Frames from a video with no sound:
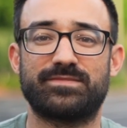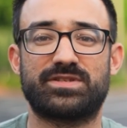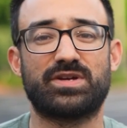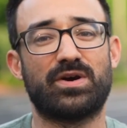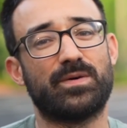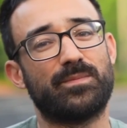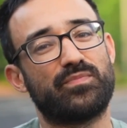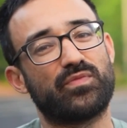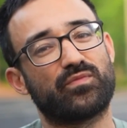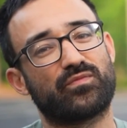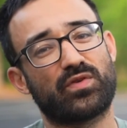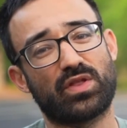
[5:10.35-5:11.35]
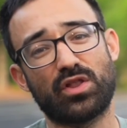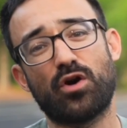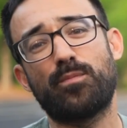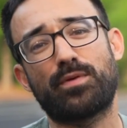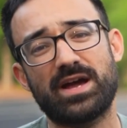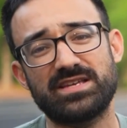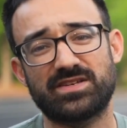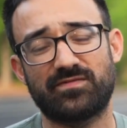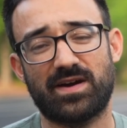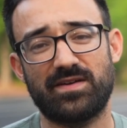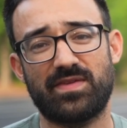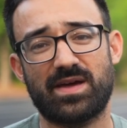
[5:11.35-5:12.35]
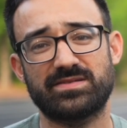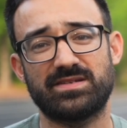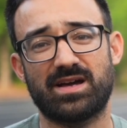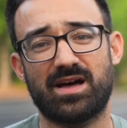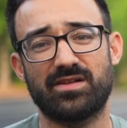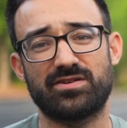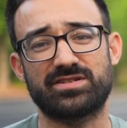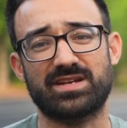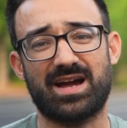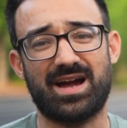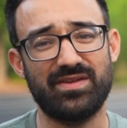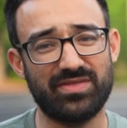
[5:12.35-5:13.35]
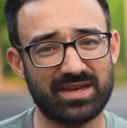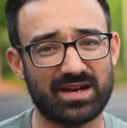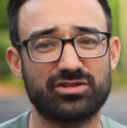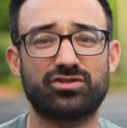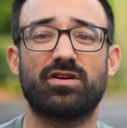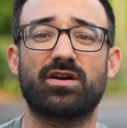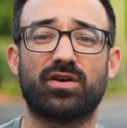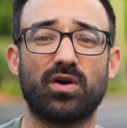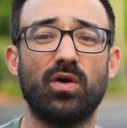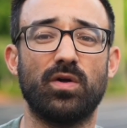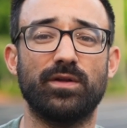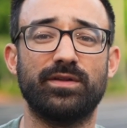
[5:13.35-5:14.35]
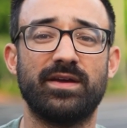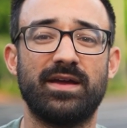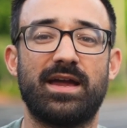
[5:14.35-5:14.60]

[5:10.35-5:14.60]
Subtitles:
So for the low price of $5,000, I think I struck gold.